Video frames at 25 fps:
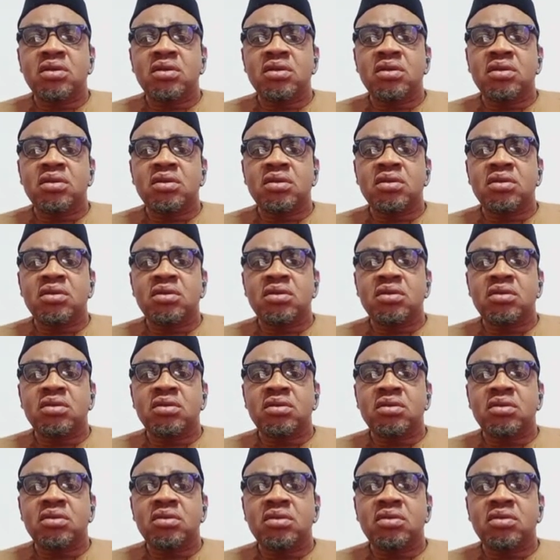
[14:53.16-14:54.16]

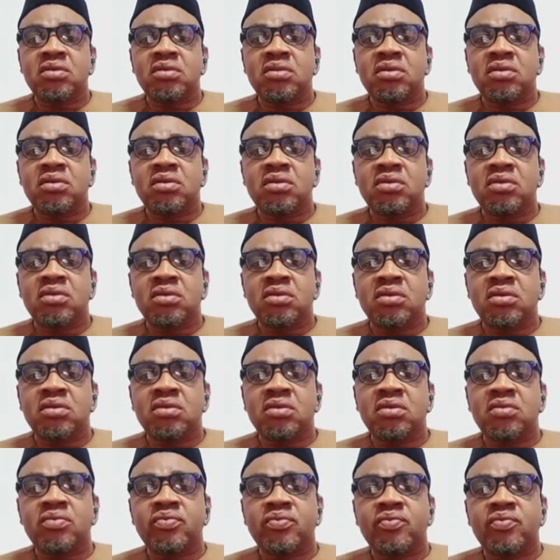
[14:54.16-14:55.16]

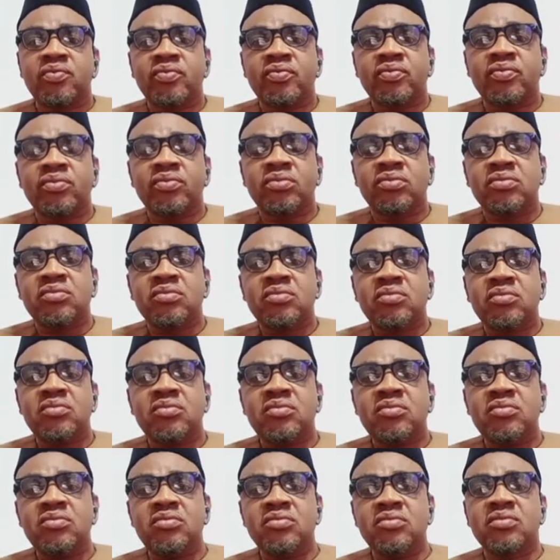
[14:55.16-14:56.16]

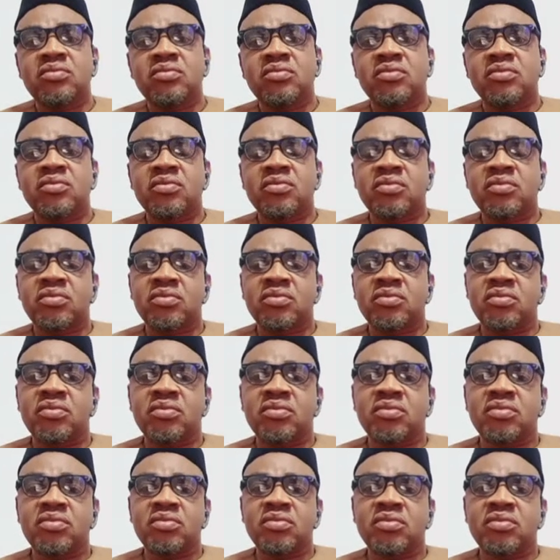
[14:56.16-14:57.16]

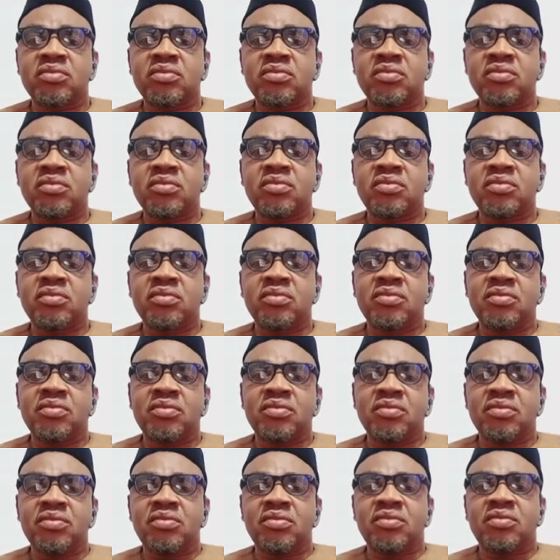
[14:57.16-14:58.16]

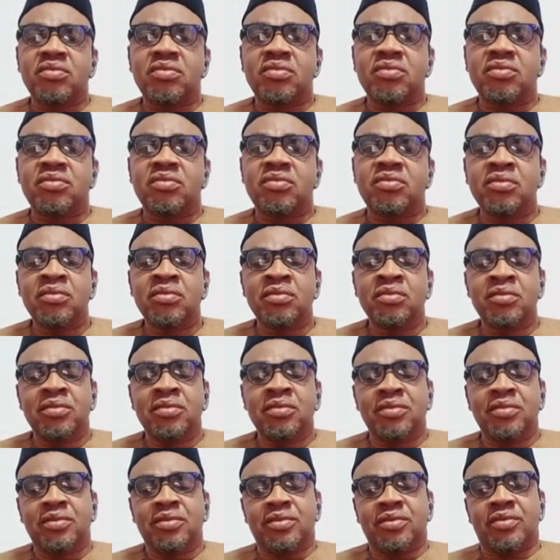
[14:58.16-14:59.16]

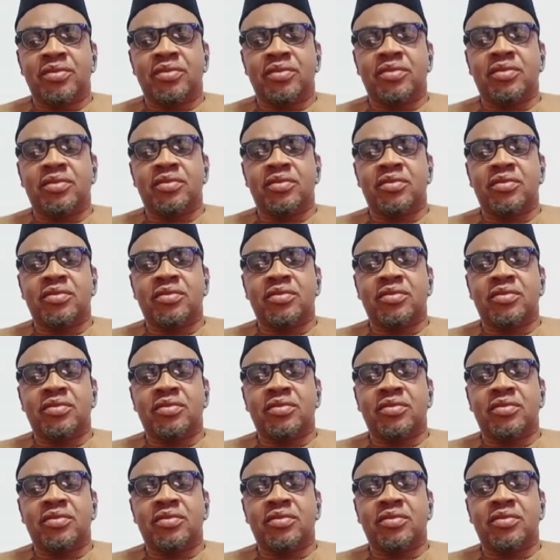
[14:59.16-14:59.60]
(silent)